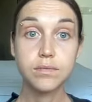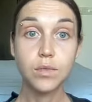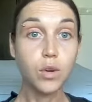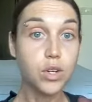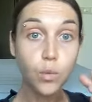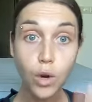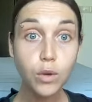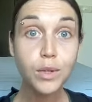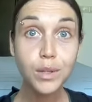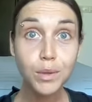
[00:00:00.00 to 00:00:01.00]
Or you work
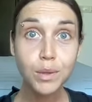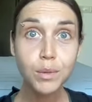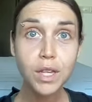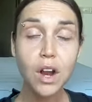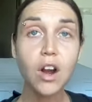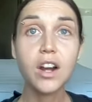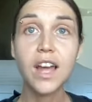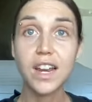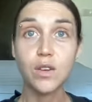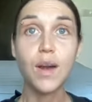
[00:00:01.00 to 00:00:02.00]
really, really, really hard
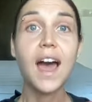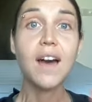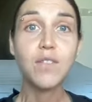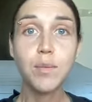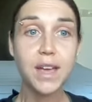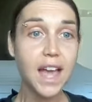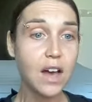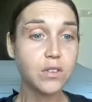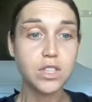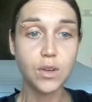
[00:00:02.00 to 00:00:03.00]
and you have the big
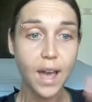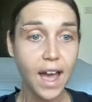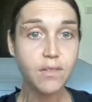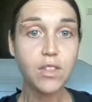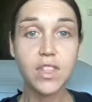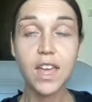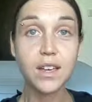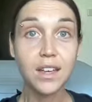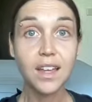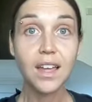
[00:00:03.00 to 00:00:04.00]
house and you have the
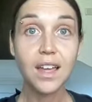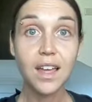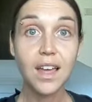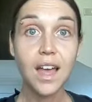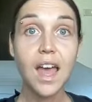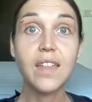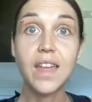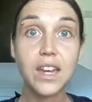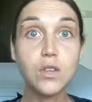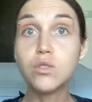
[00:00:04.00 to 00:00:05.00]
thing, and
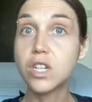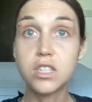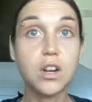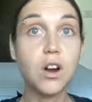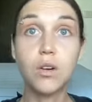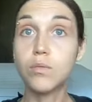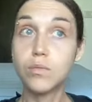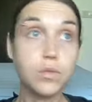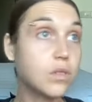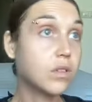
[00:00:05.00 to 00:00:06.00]
then you just are
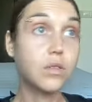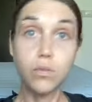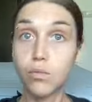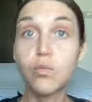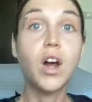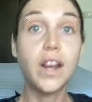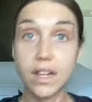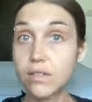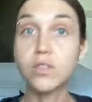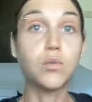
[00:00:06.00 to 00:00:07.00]
running
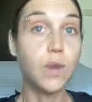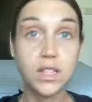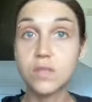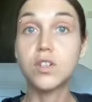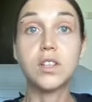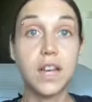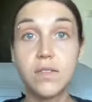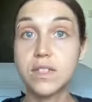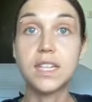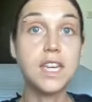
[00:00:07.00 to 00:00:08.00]
the rest of your
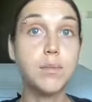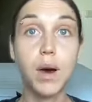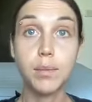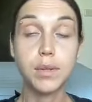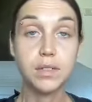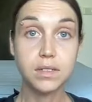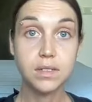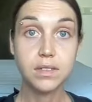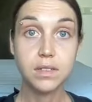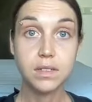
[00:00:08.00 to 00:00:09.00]
life to keep up
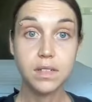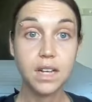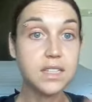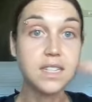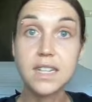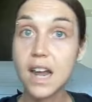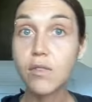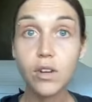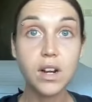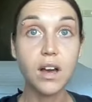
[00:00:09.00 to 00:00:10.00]
because it's
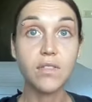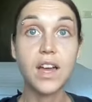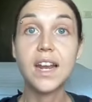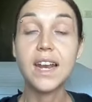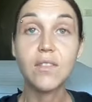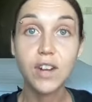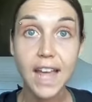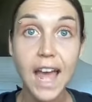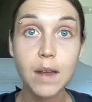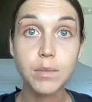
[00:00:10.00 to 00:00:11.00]
never enough and it never
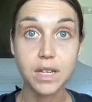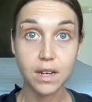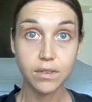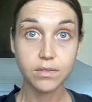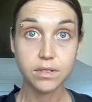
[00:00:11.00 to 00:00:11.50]
can be enough.